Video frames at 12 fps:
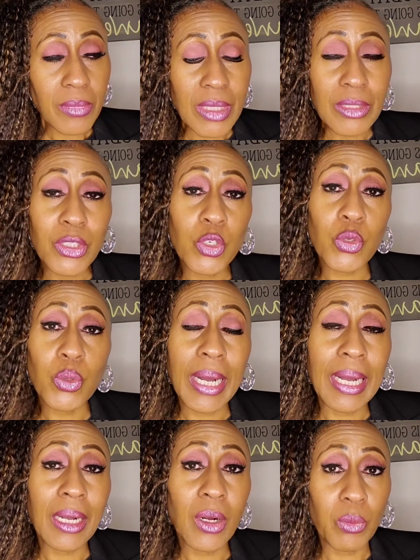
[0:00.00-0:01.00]
So I
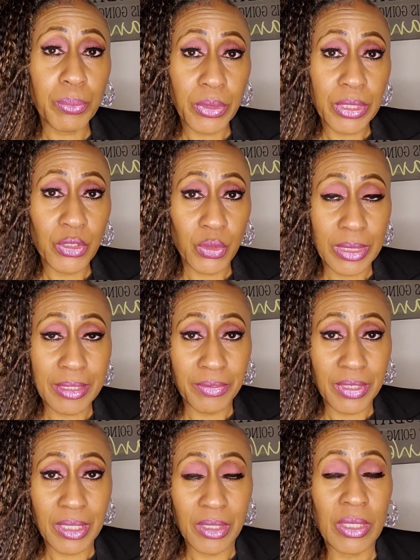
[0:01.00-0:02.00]
hope you enjoyed the
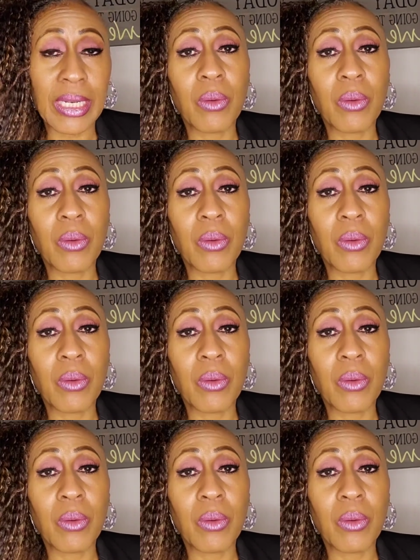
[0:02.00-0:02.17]
video, and I